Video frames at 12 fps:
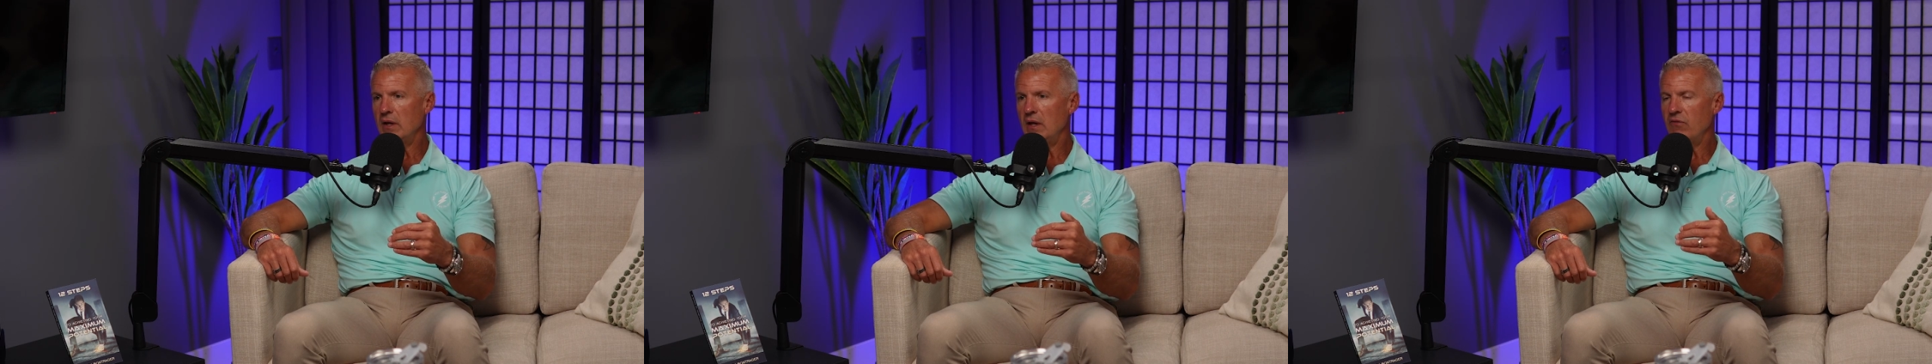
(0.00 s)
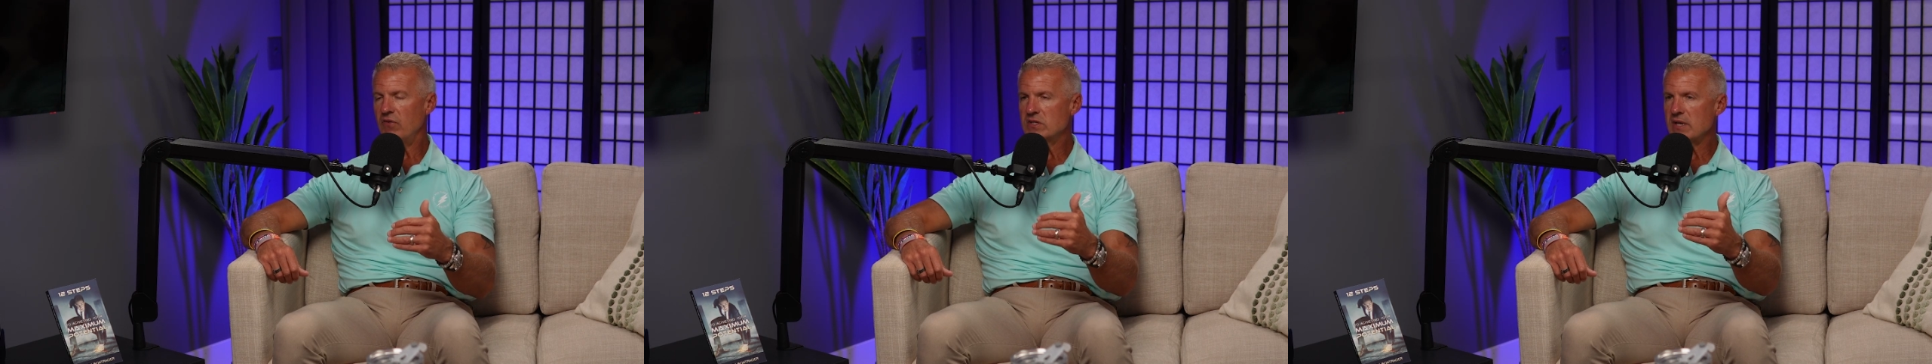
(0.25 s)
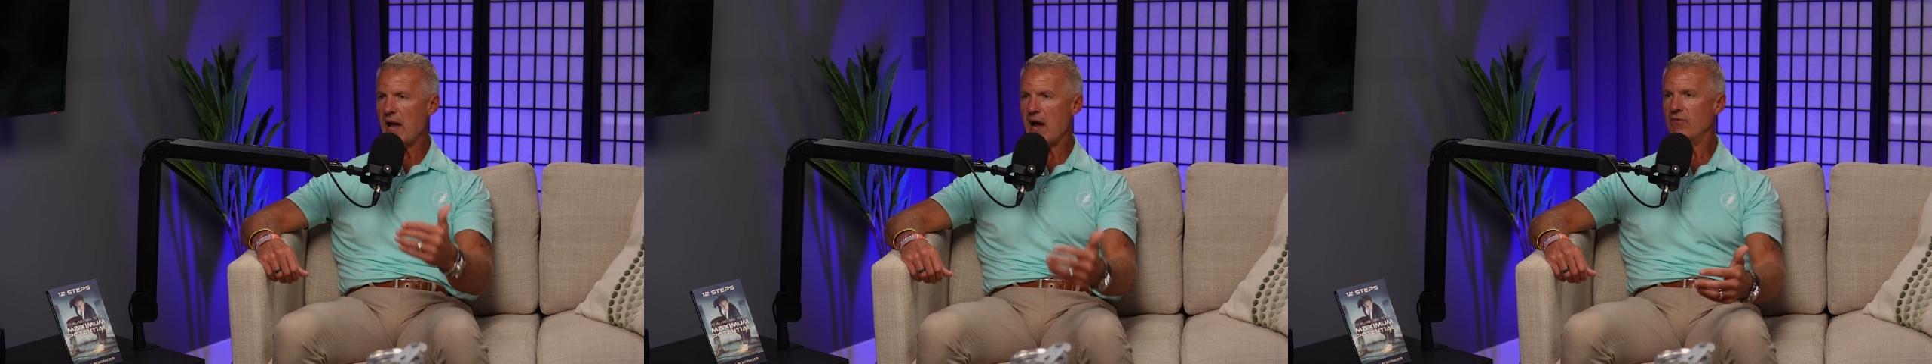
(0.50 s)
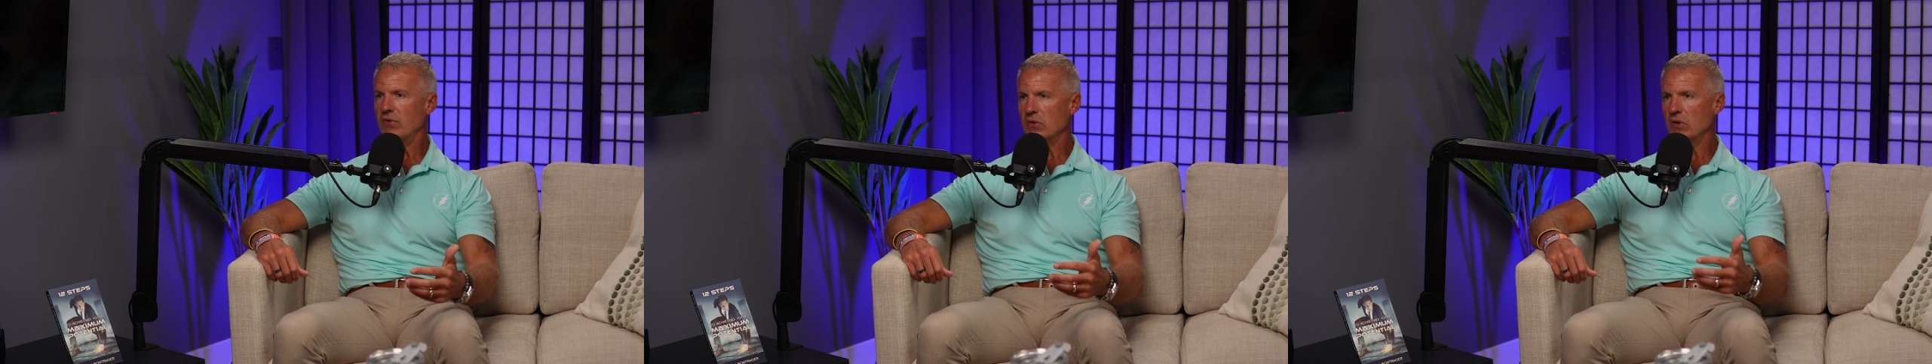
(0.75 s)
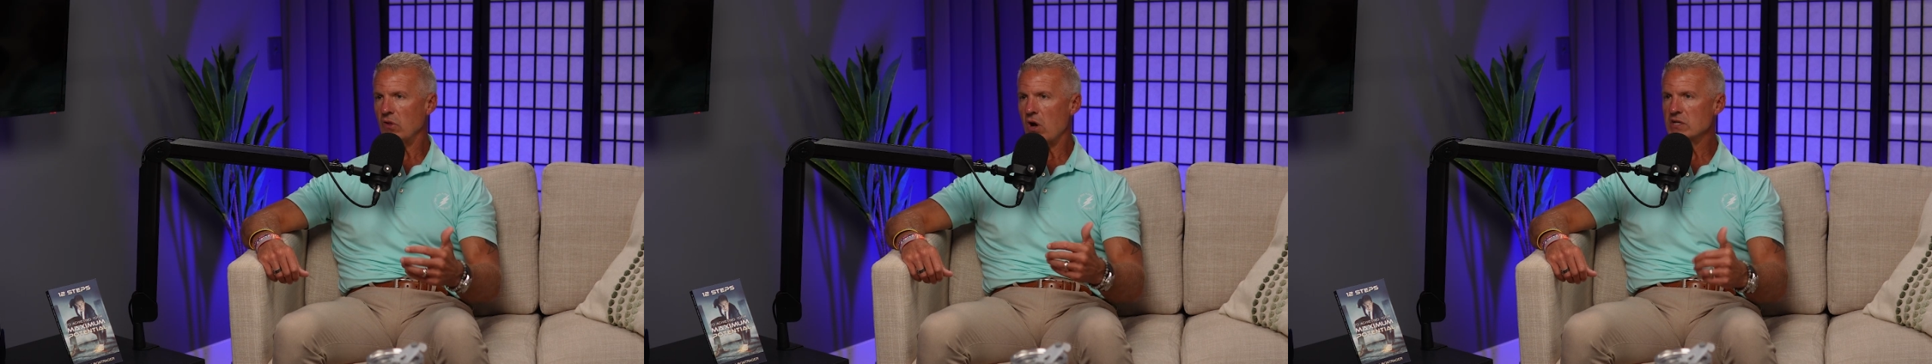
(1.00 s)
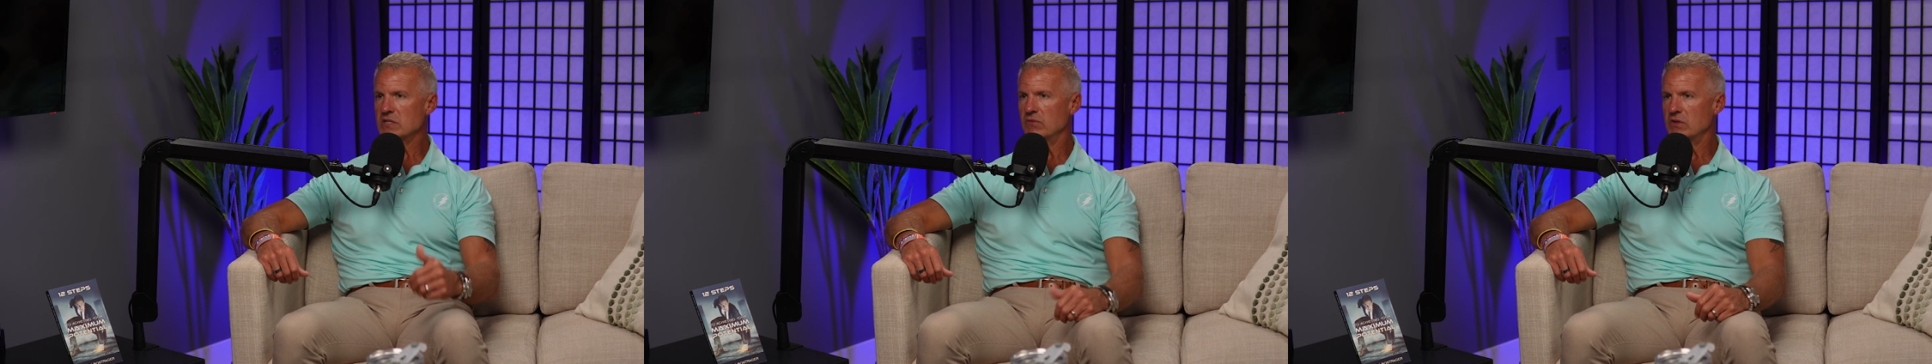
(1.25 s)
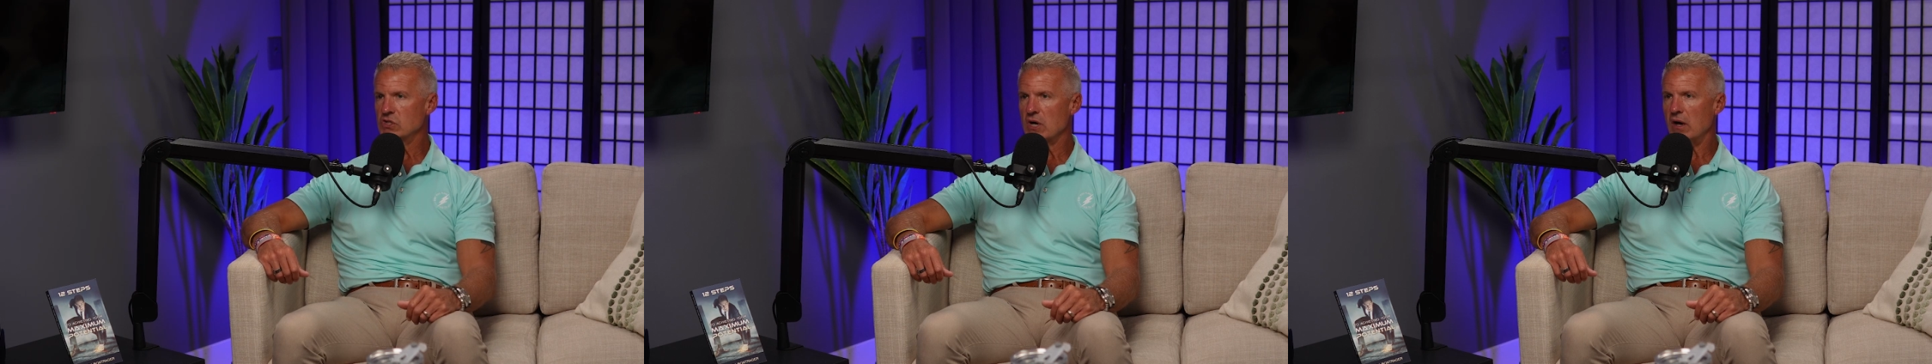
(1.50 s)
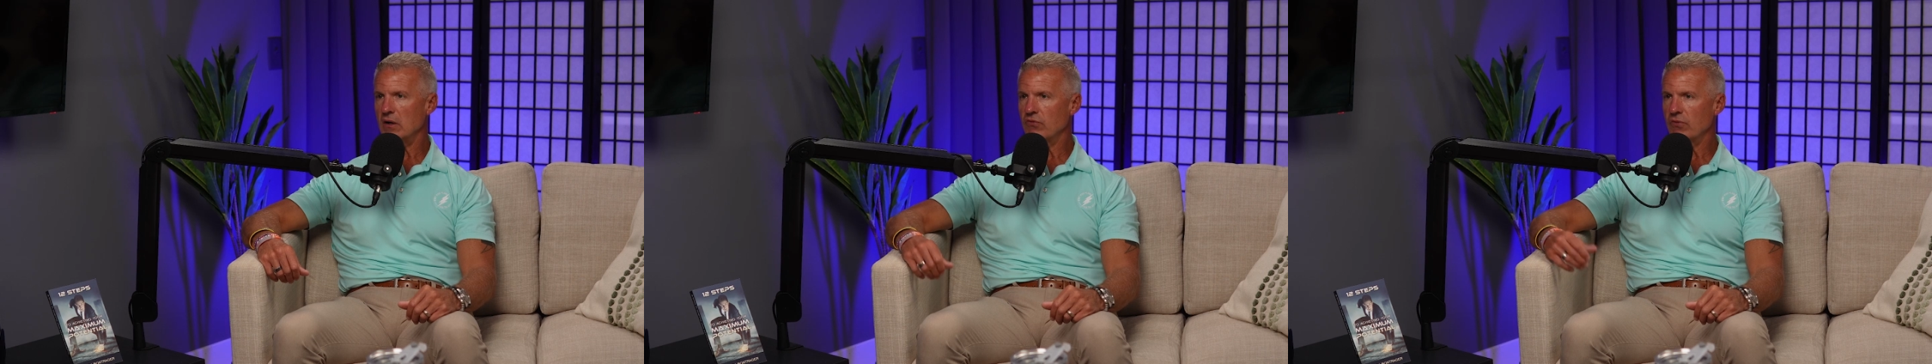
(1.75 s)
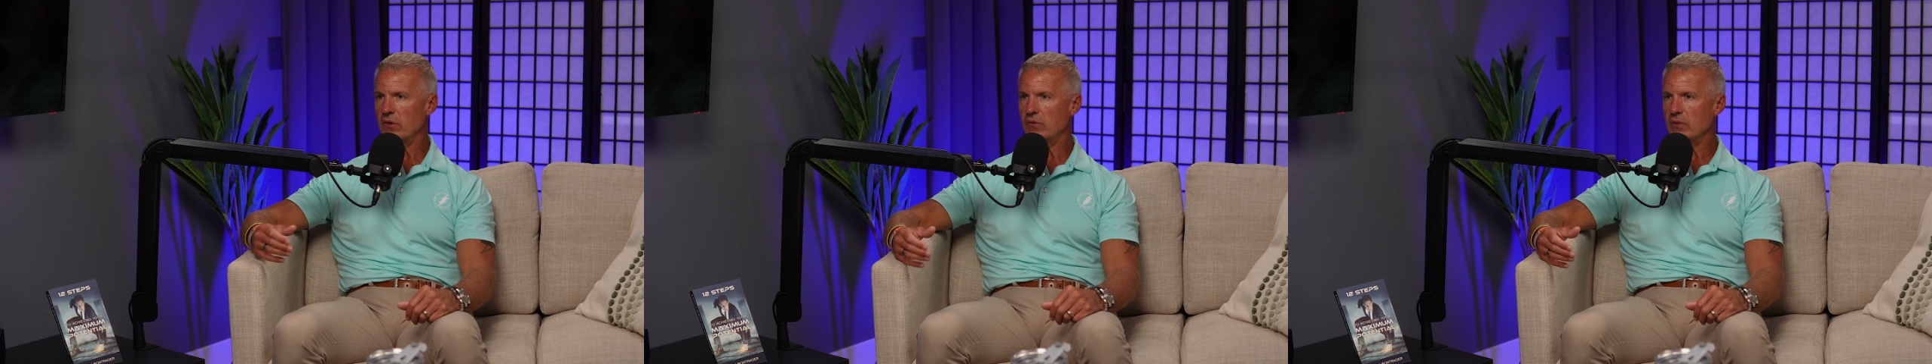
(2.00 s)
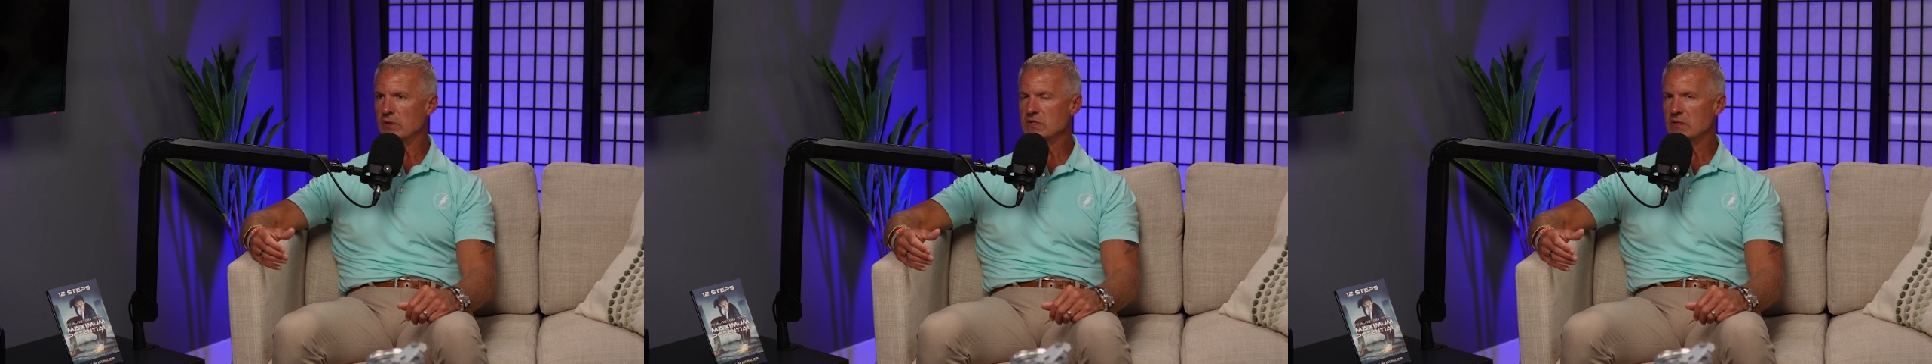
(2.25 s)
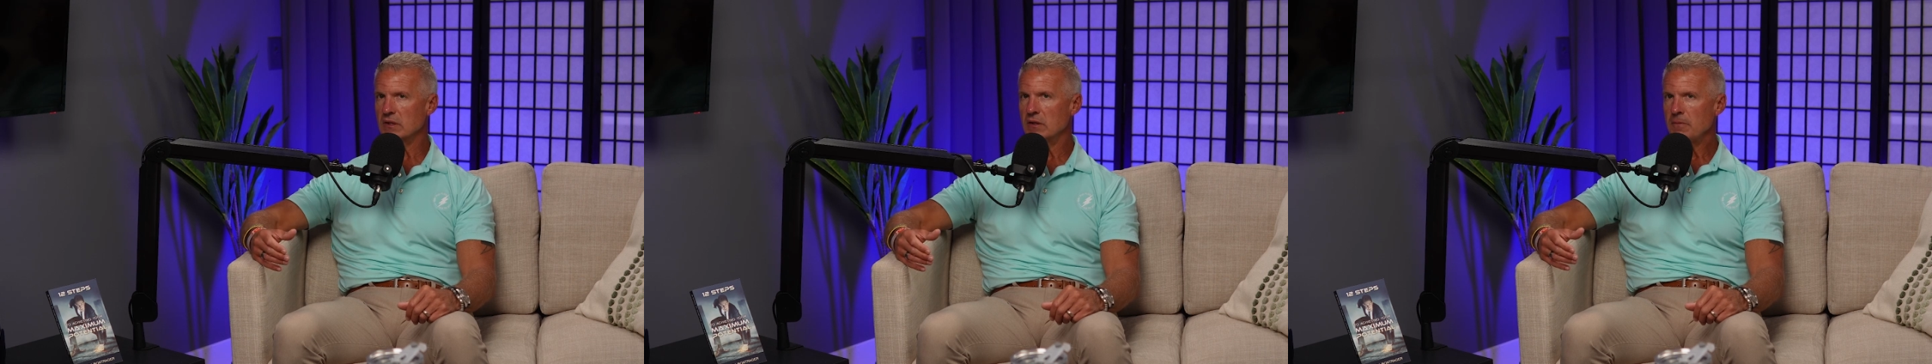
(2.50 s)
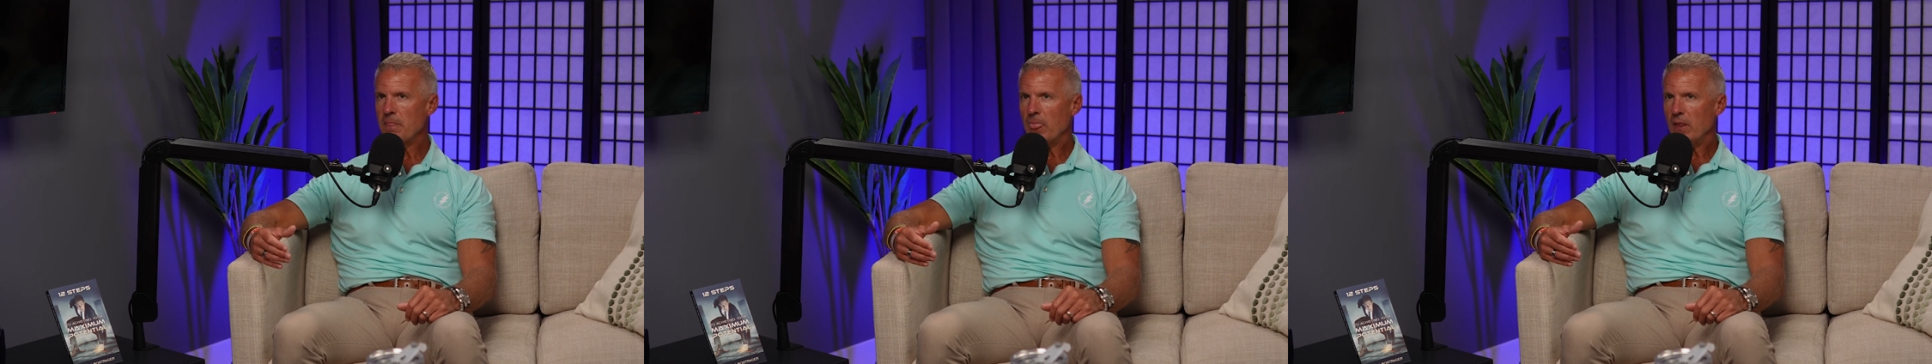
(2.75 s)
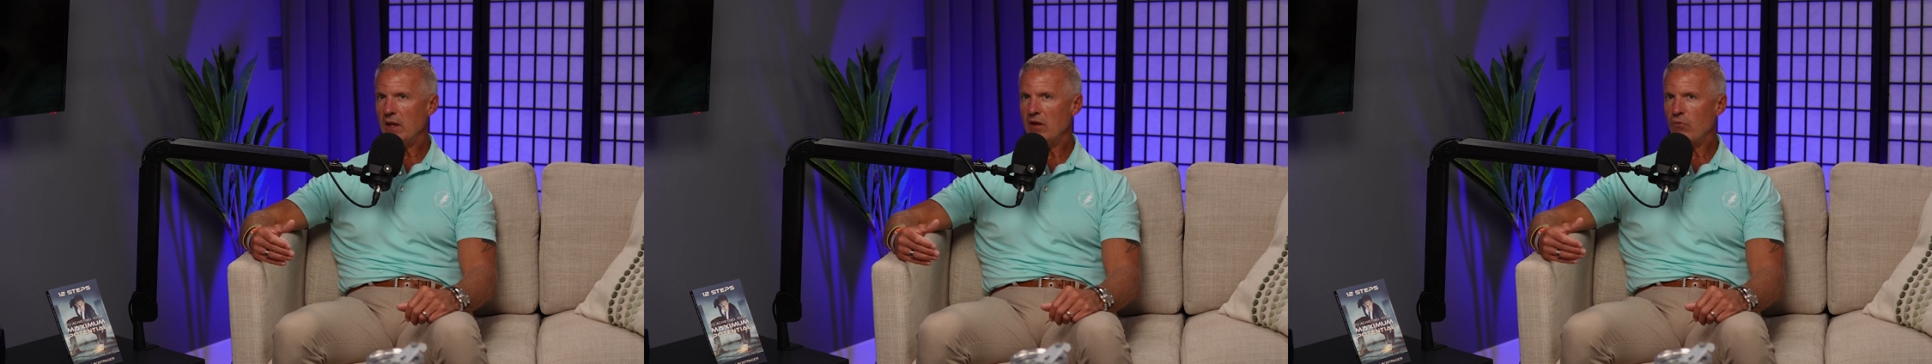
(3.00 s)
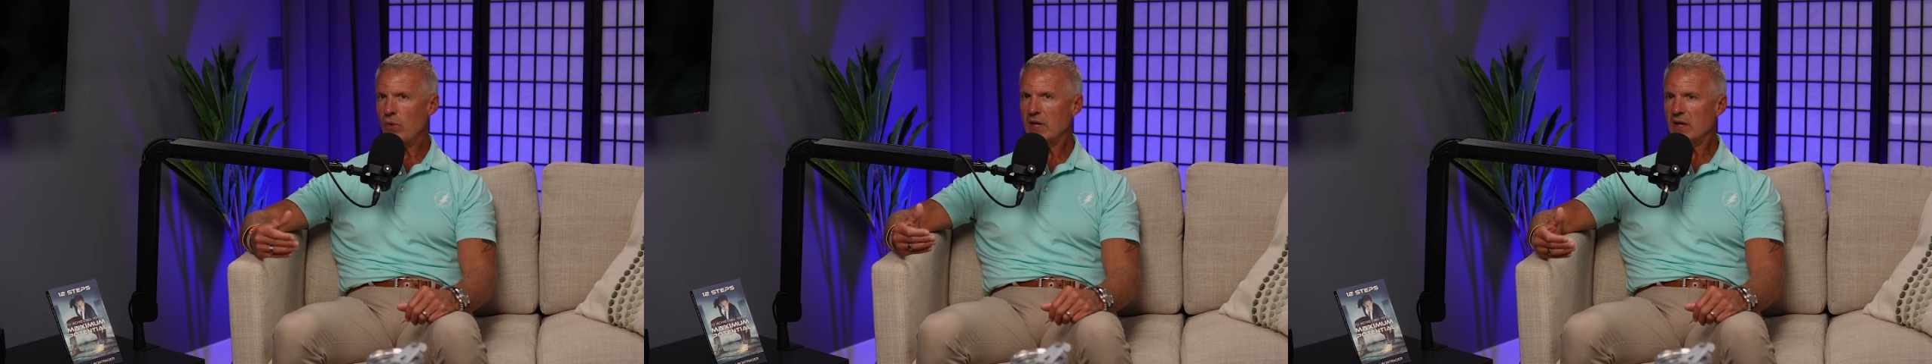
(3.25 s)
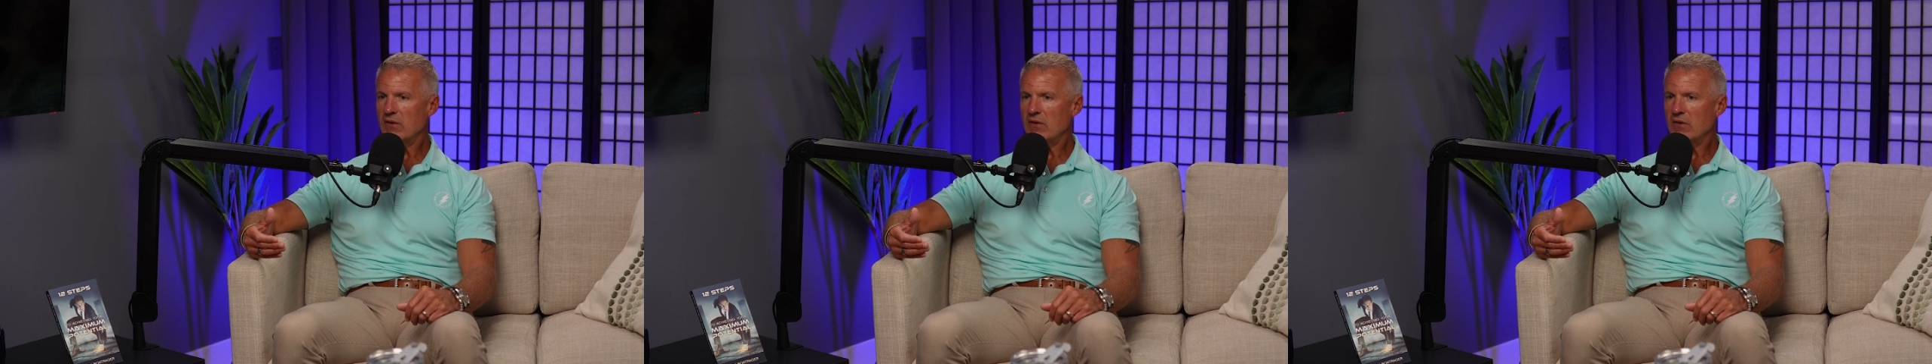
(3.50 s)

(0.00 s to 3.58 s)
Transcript: if it's after a loss of a child for a reason, if we can